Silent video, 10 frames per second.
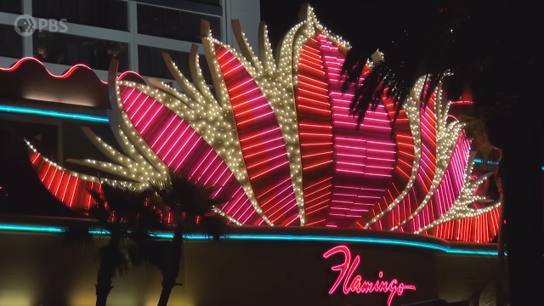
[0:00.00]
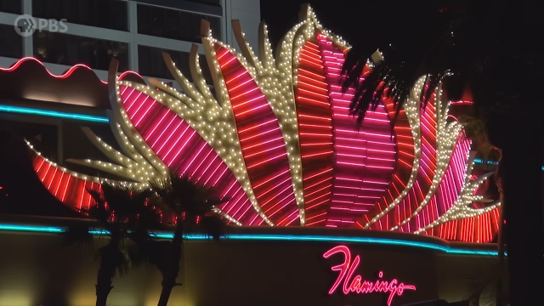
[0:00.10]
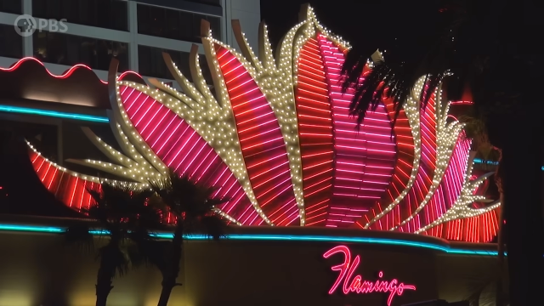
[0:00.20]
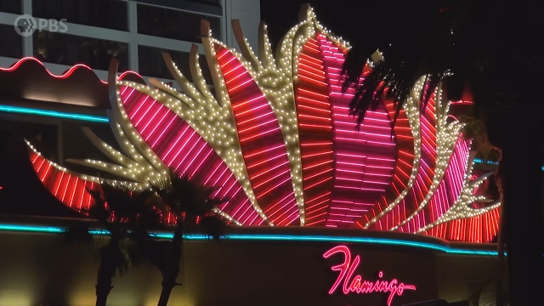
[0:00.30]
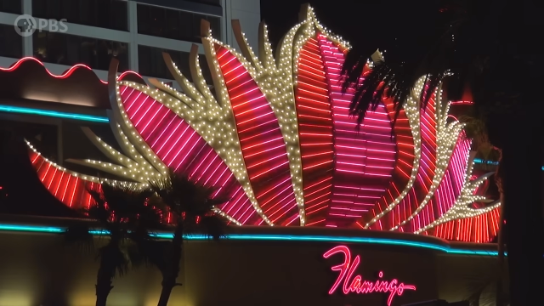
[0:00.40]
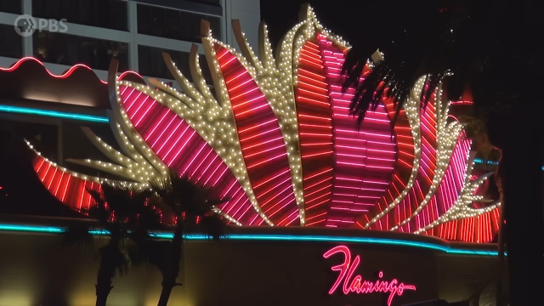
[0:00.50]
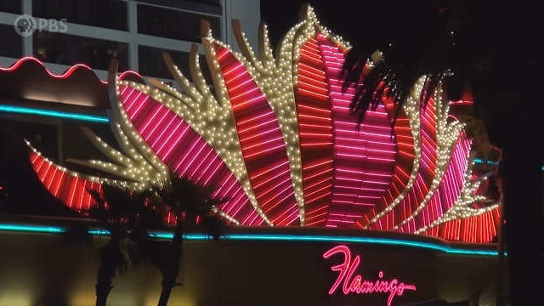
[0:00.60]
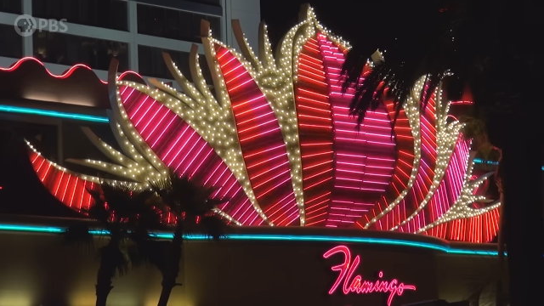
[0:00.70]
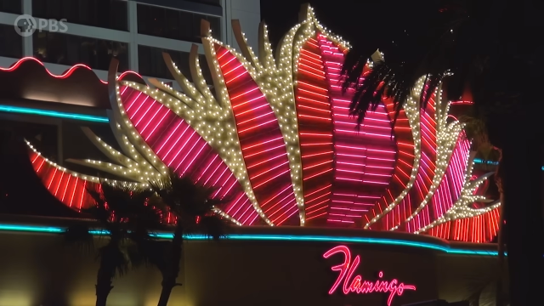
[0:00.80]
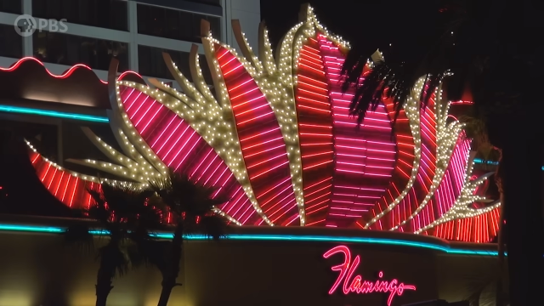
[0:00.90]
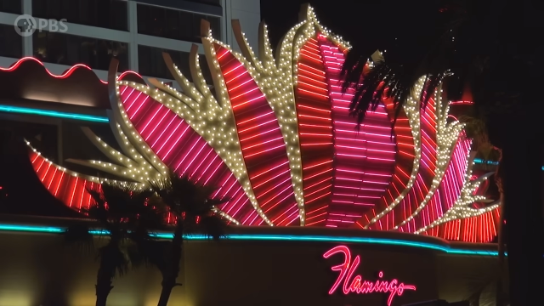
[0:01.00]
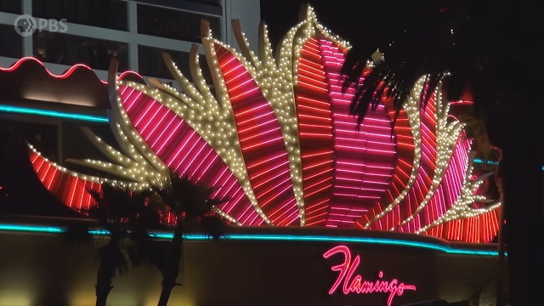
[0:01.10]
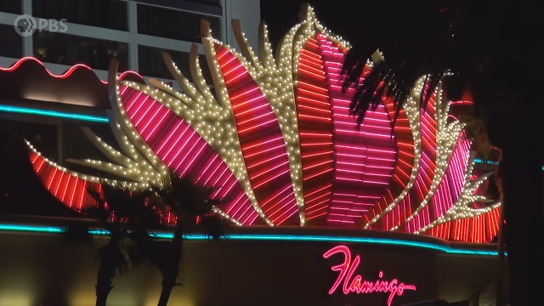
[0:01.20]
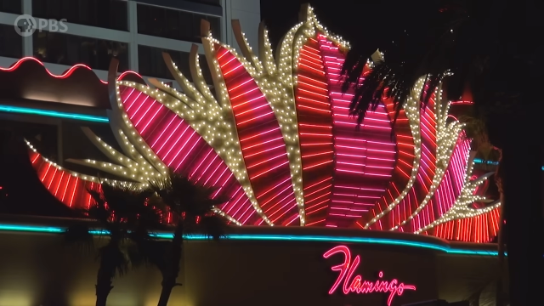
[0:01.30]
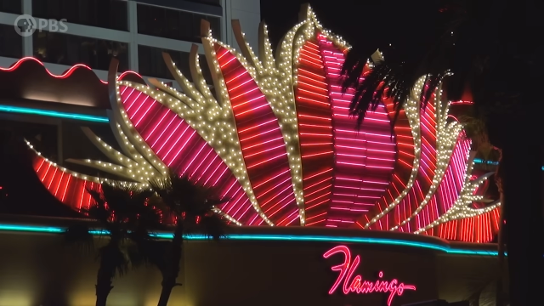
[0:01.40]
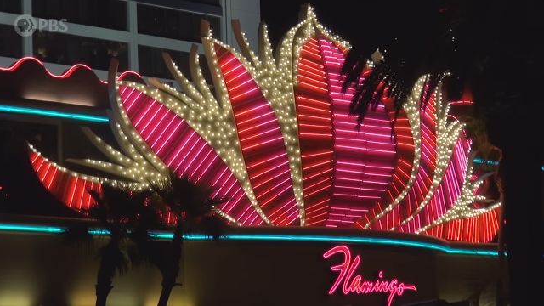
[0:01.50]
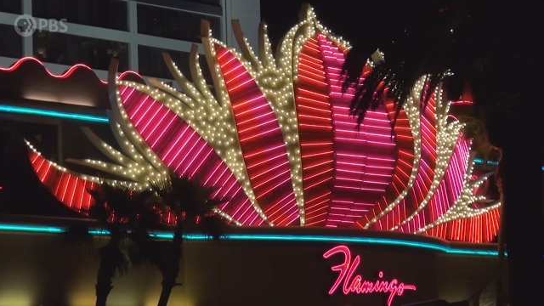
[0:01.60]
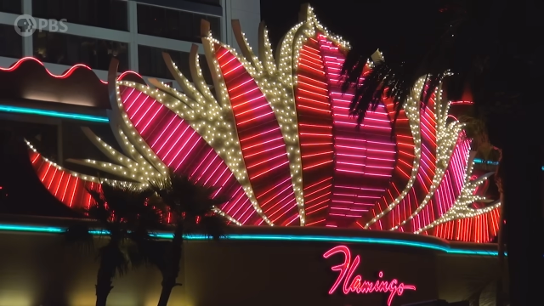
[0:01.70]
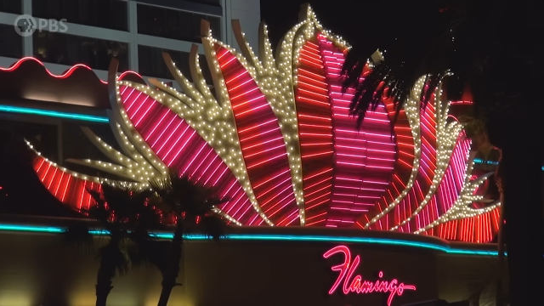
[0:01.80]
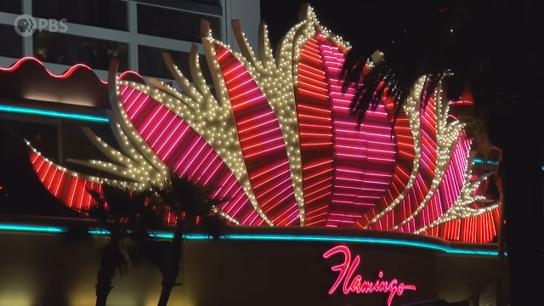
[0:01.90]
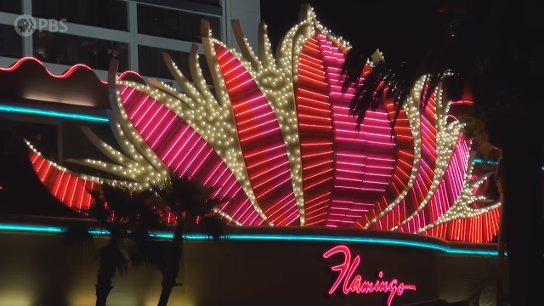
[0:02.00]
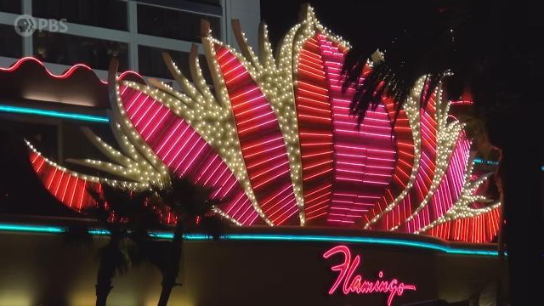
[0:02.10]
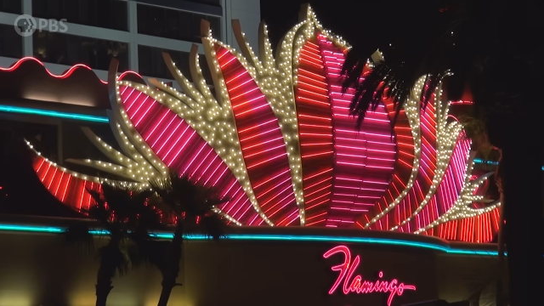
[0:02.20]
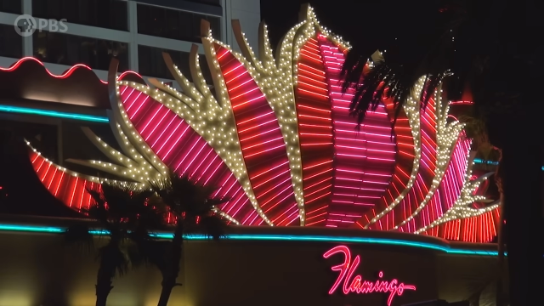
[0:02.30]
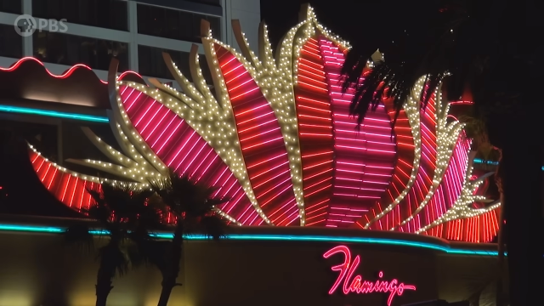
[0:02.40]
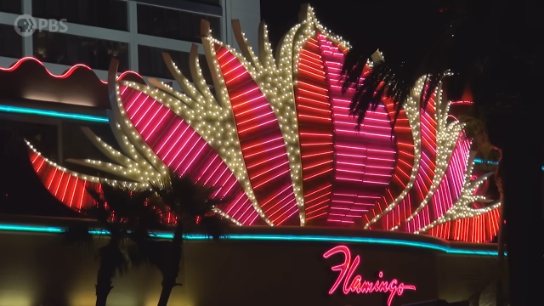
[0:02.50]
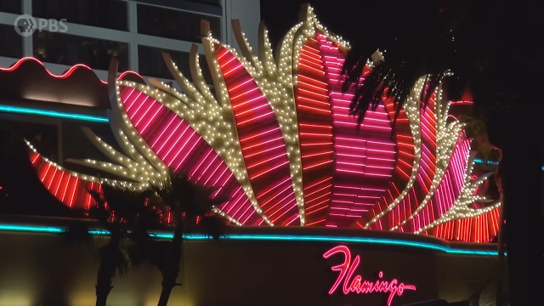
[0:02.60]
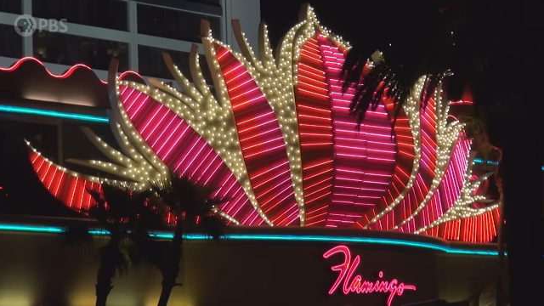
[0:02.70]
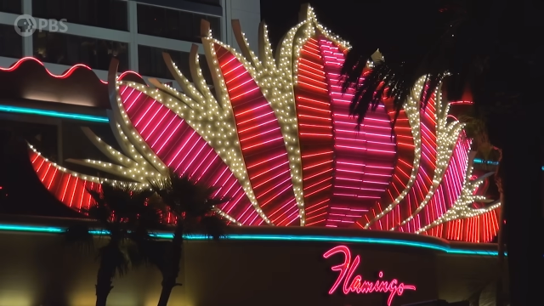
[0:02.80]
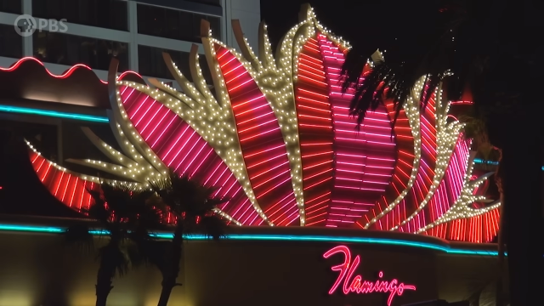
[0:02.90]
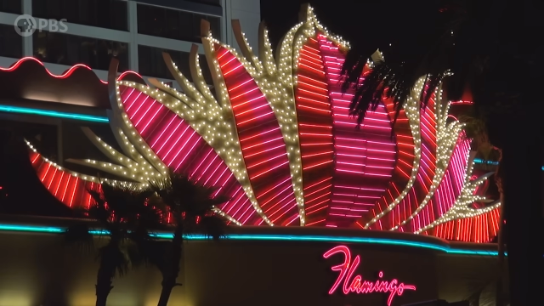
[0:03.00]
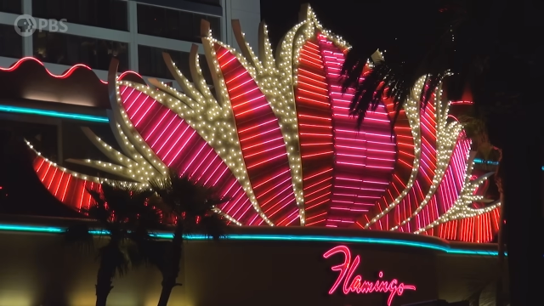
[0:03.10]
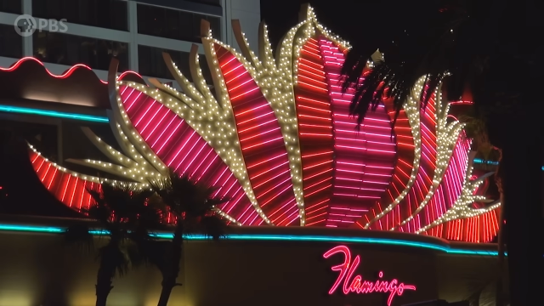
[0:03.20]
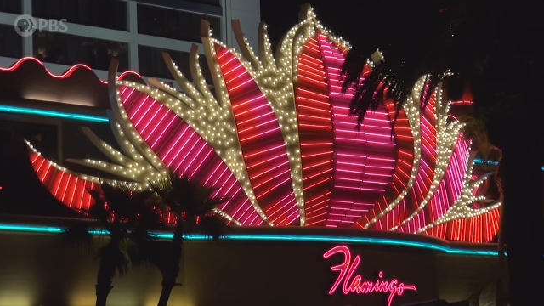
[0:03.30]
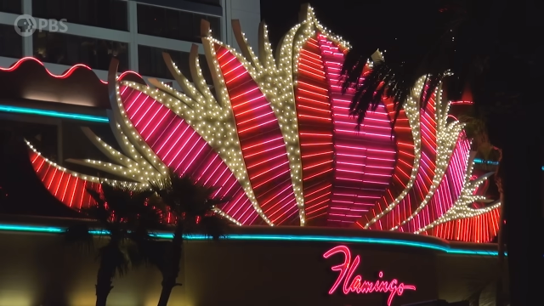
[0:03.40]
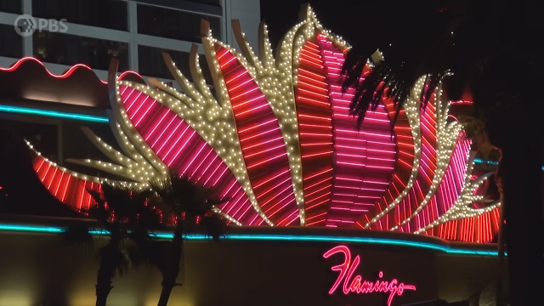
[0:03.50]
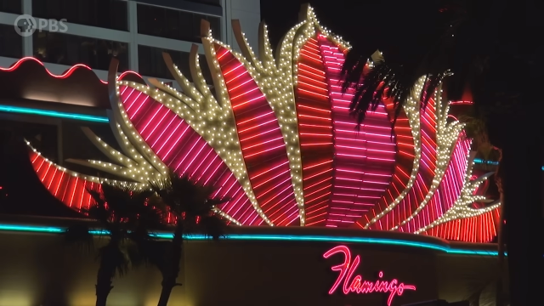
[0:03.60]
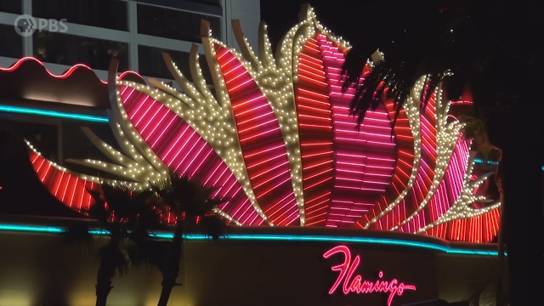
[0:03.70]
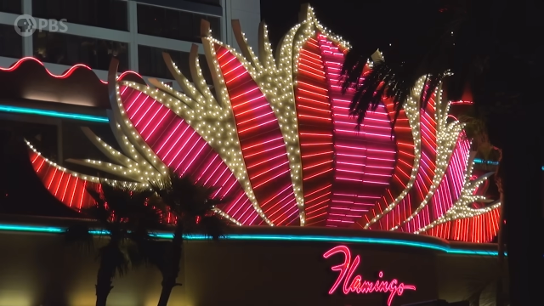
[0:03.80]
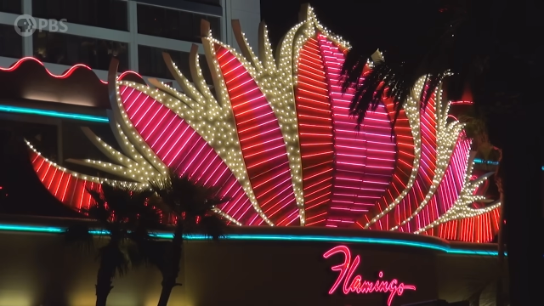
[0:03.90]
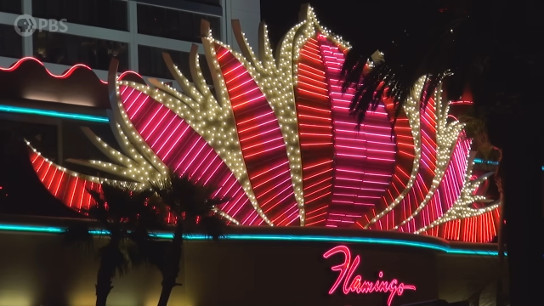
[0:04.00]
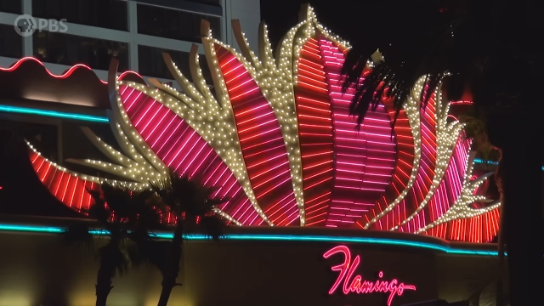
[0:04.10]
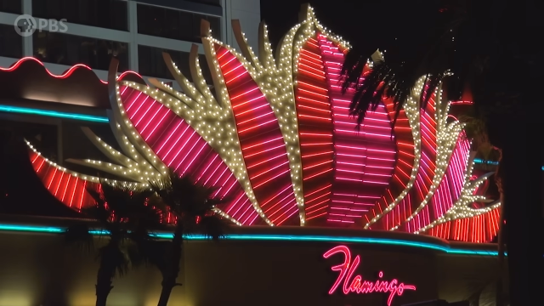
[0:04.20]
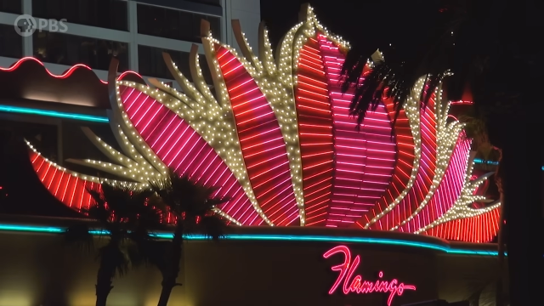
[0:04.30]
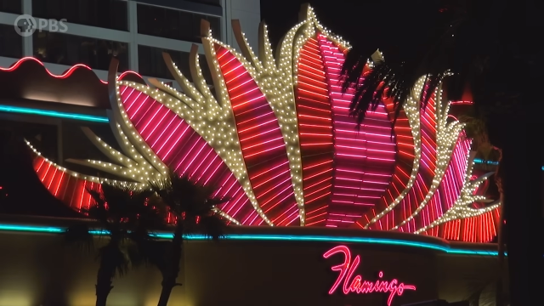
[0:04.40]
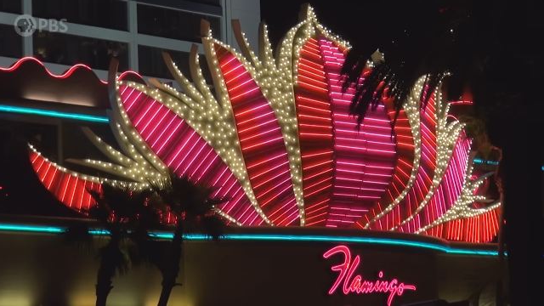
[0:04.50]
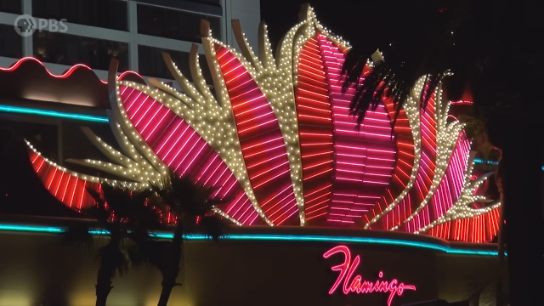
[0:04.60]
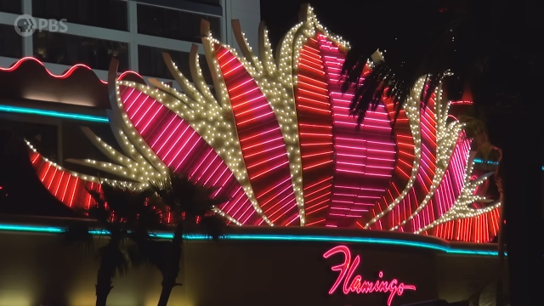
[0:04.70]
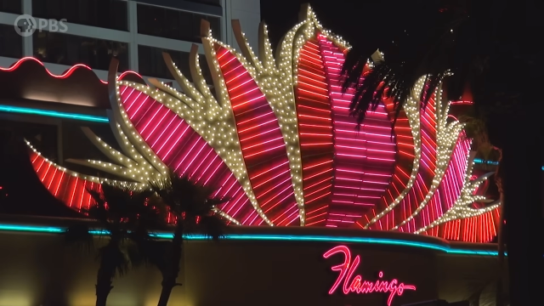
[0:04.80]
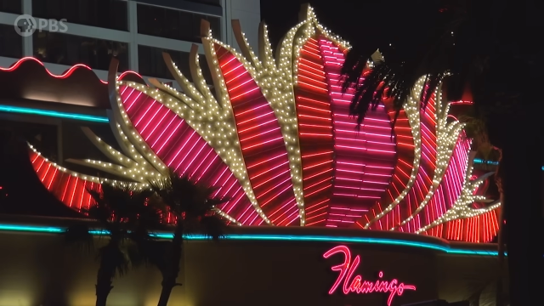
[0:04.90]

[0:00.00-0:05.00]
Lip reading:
[unreadable: no face in view]